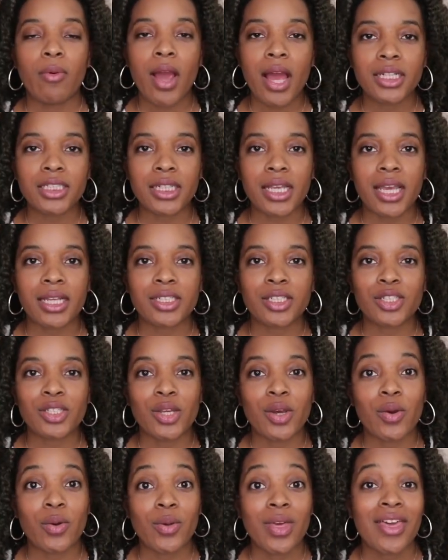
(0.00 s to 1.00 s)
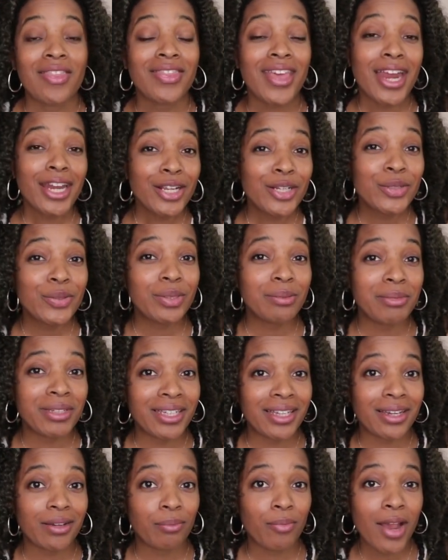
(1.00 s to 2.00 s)
a project. So that included
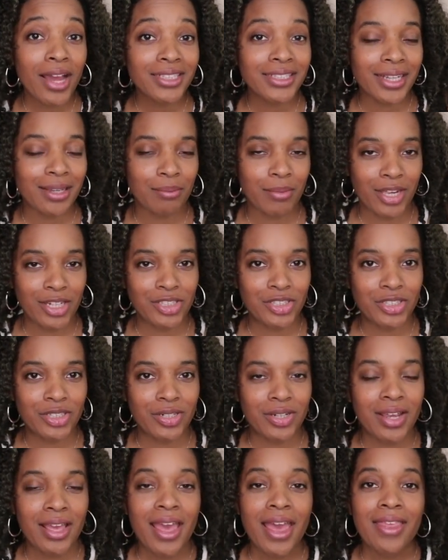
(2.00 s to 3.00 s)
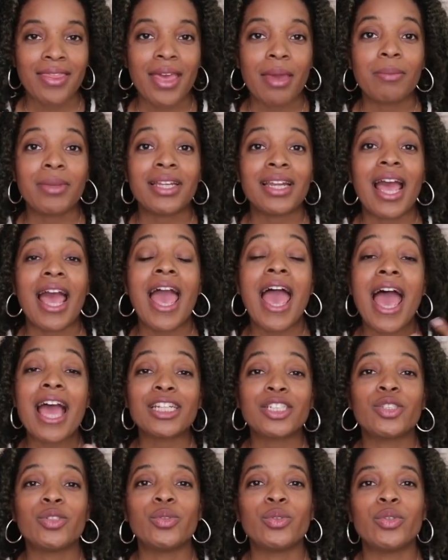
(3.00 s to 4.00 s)
being a project manager. That means I
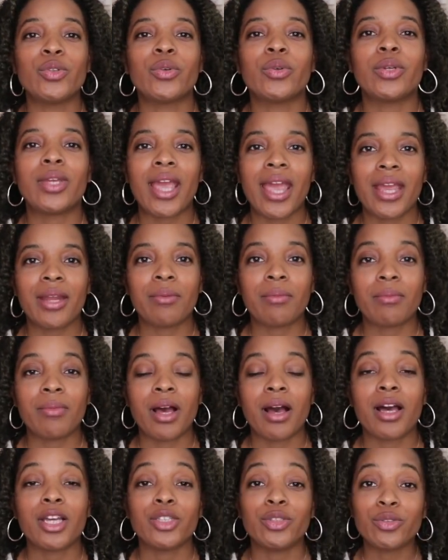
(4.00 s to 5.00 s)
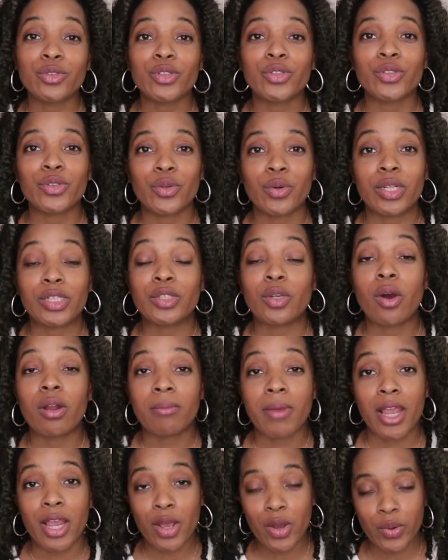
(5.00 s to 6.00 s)
had to create user stories
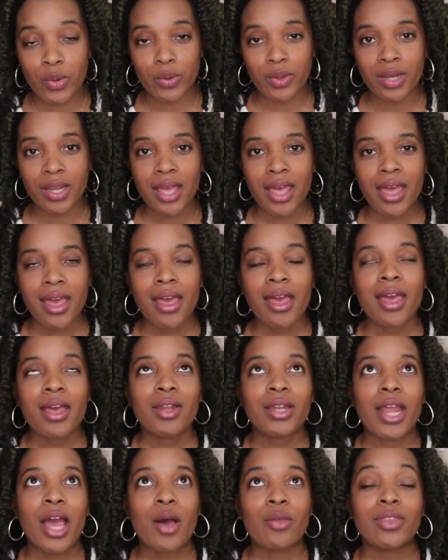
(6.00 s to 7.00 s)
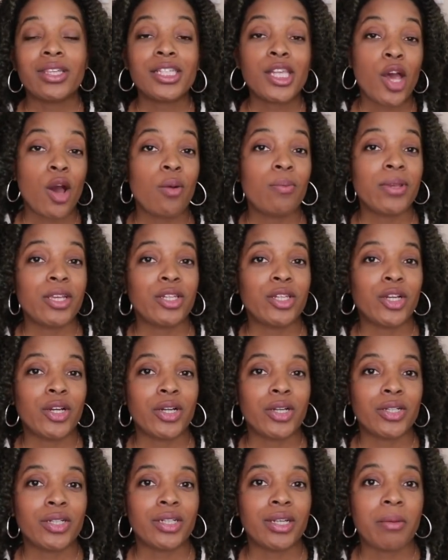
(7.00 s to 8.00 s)
on my own. Now this helped me
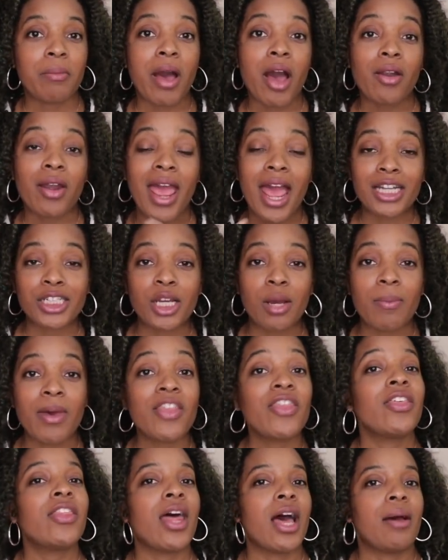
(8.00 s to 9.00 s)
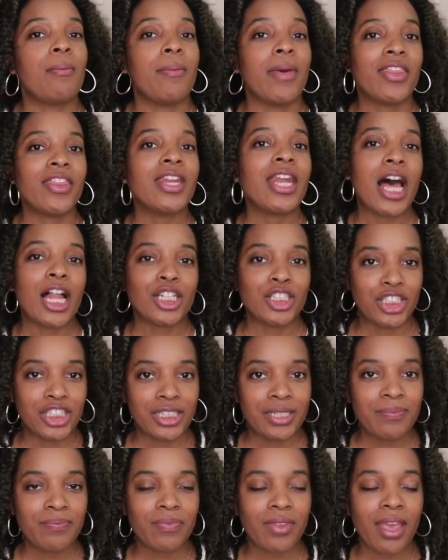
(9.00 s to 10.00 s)
learn about agile
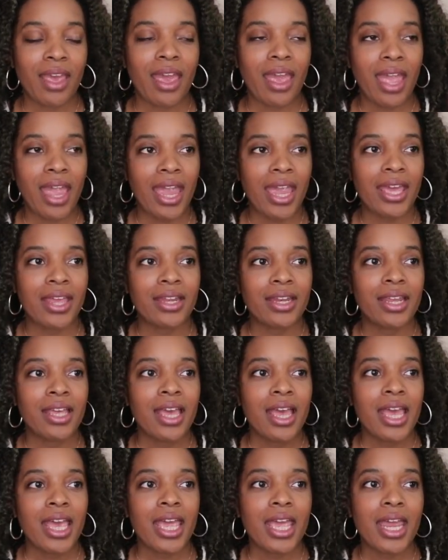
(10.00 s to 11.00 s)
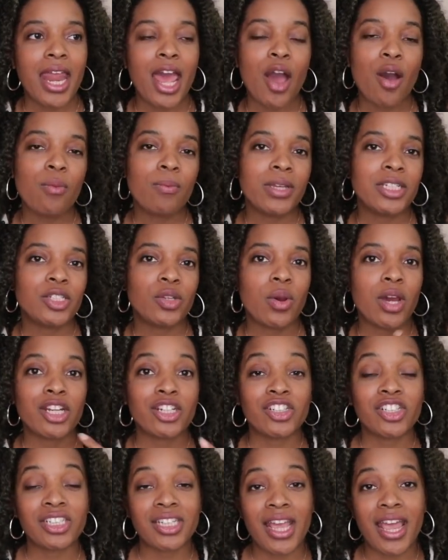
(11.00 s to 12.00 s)
methodology, and it helped me to
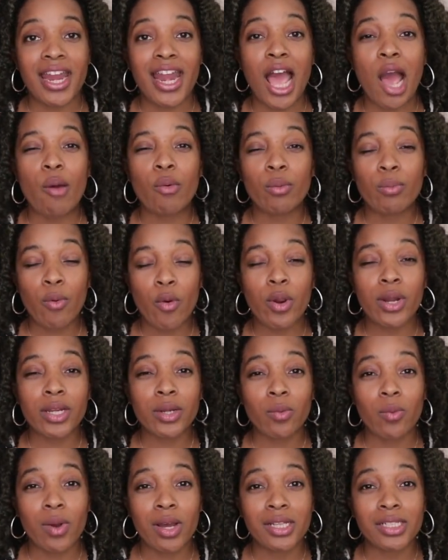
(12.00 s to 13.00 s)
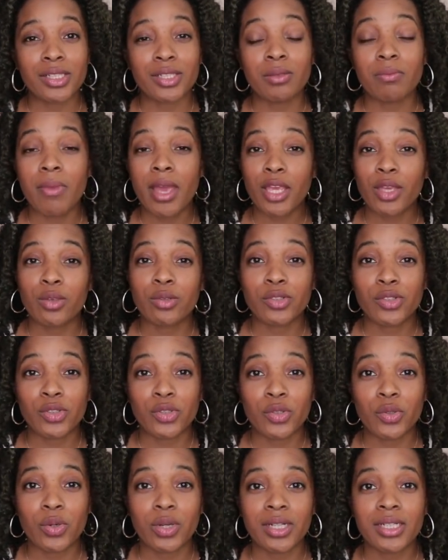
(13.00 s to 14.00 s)
understand how important it was to make user
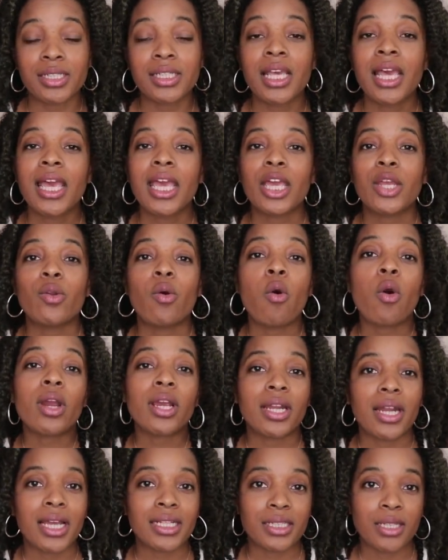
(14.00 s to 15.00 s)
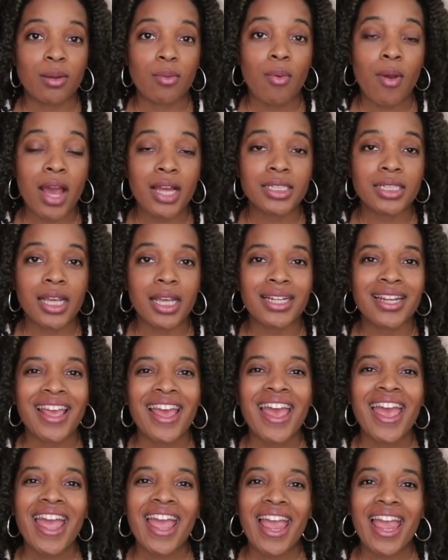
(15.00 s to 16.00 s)
stories in organizing a
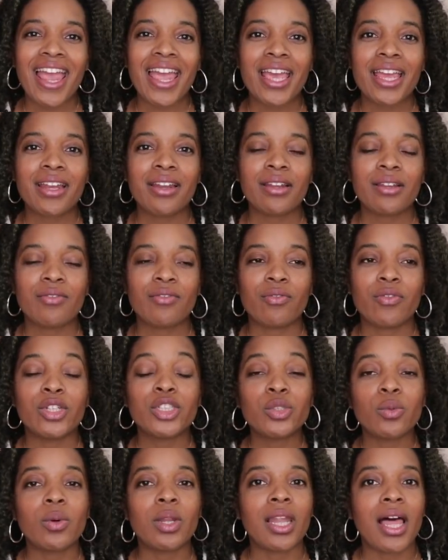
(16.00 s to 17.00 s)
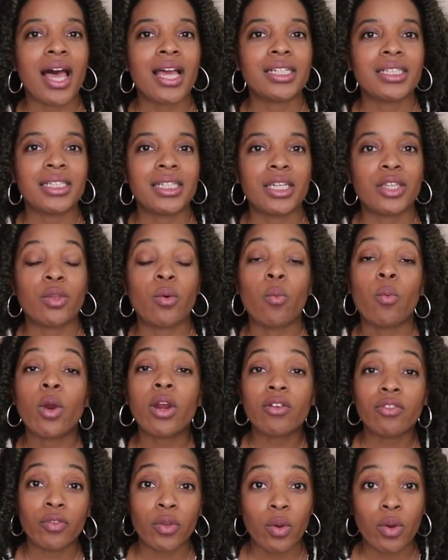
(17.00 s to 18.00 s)
project and visualizing the
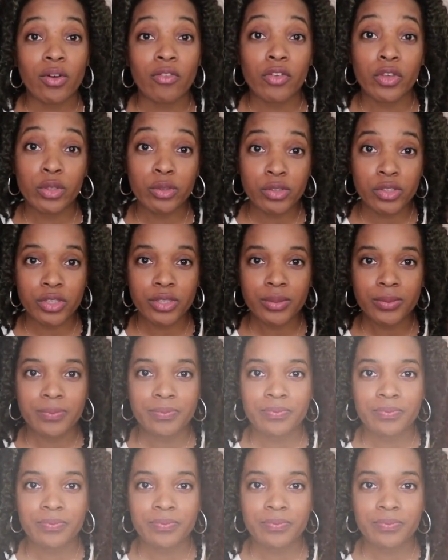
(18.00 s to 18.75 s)
workflow of a user.